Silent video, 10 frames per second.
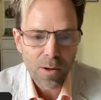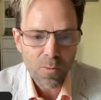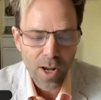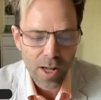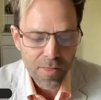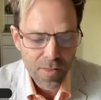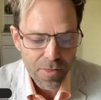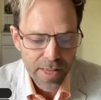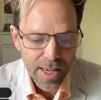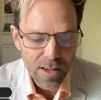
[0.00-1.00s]
that rather than
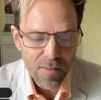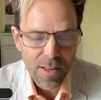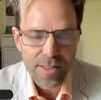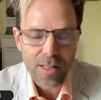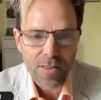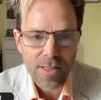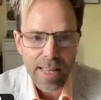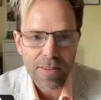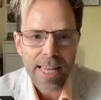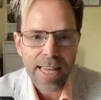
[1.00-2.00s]
thinking of ourselves as
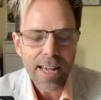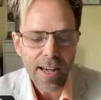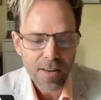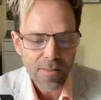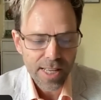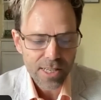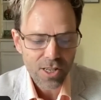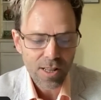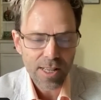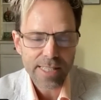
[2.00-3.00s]
having any kind of
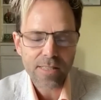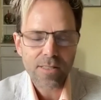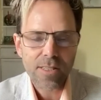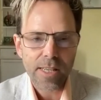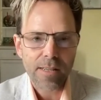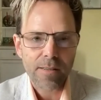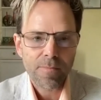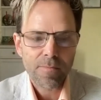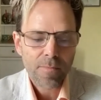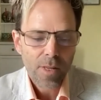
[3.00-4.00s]
sectional identity,
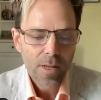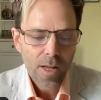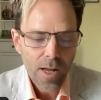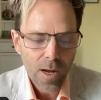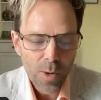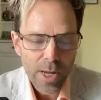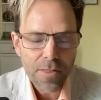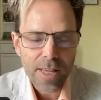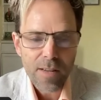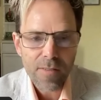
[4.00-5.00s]
we could
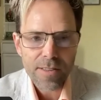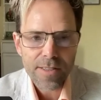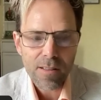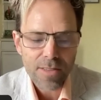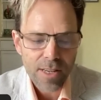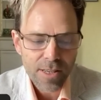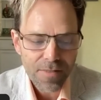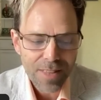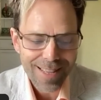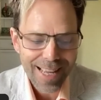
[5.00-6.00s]
think of ourselves under
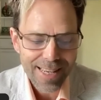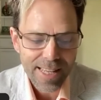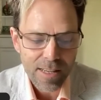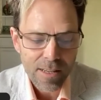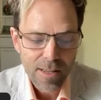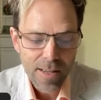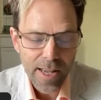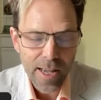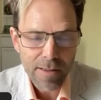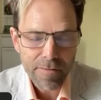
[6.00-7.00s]
this heading,
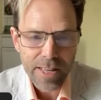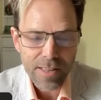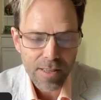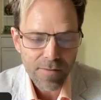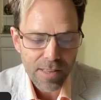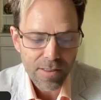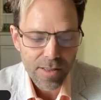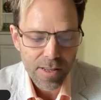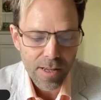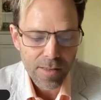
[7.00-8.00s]
facing
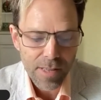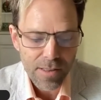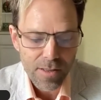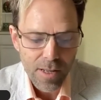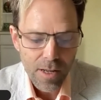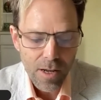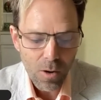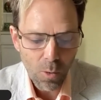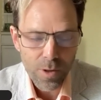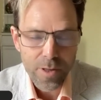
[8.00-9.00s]
this
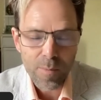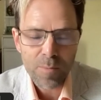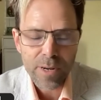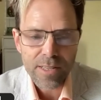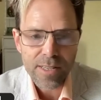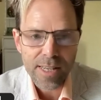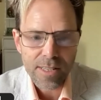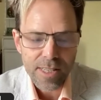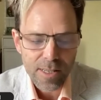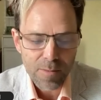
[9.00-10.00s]
awesome,
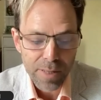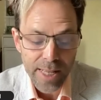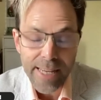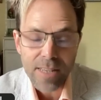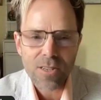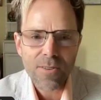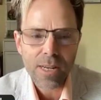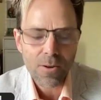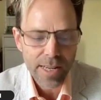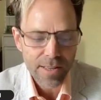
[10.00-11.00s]
unprecedented planetary
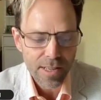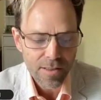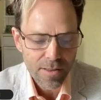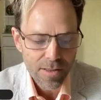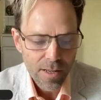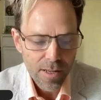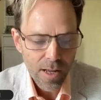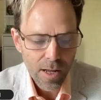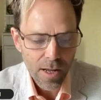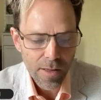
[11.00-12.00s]
crisis
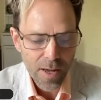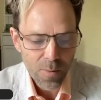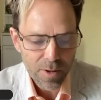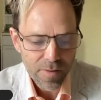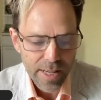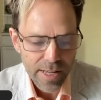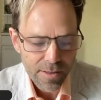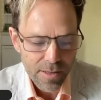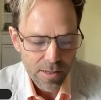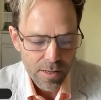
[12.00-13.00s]
that we
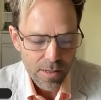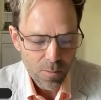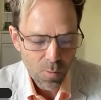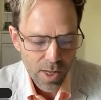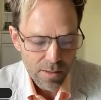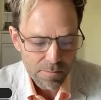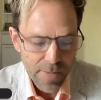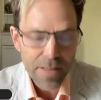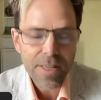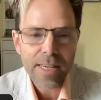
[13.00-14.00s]
face? Well,
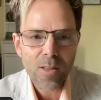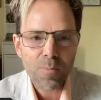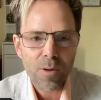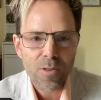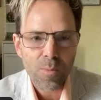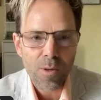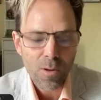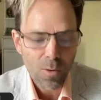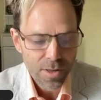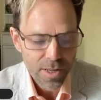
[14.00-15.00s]
I think it is
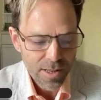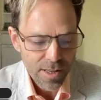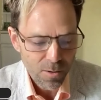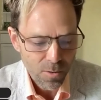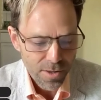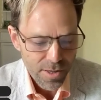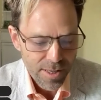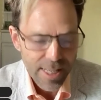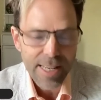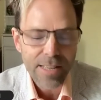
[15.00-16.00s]
possible, or certainly
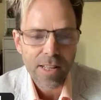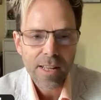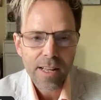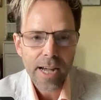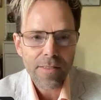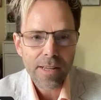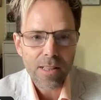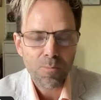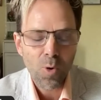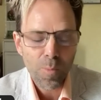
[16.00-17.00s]
at least, I think
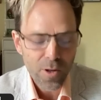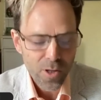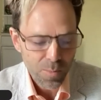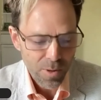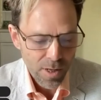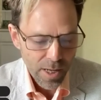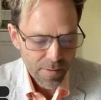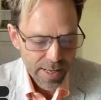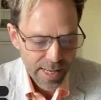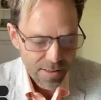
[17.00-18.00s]
it's more possible
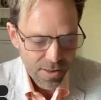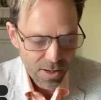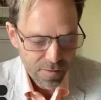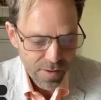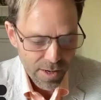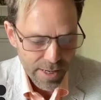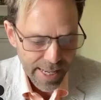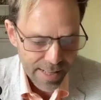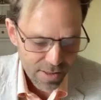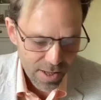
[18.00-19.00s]
than has so far
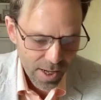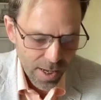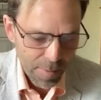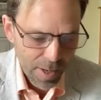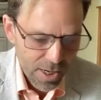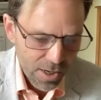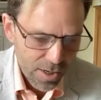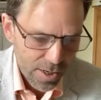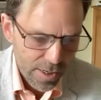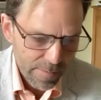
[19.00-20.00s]
yet
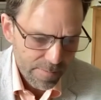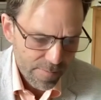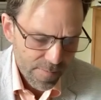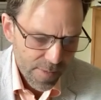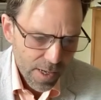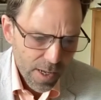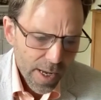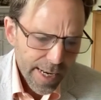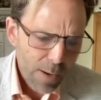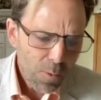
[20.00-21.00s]
occurred.
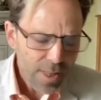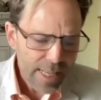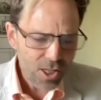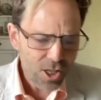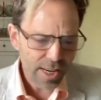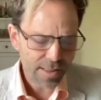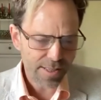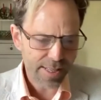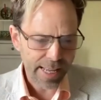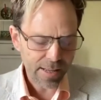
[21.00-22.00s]
Now, what's
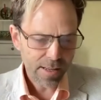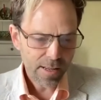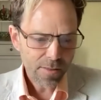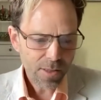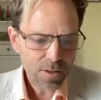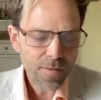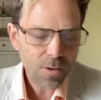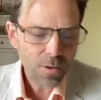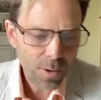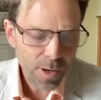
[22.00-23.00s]
interesting, those of
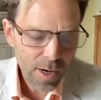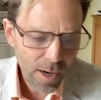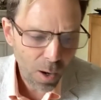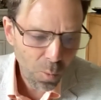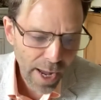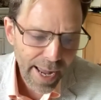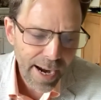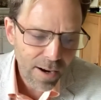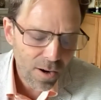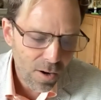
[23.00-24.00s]
you who are
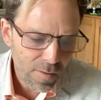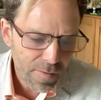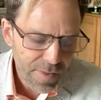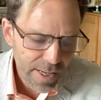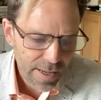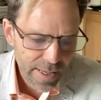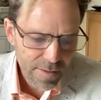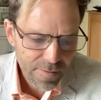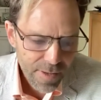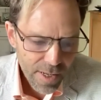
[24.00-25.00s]
aware of the kind
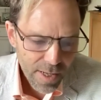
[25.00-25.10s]
of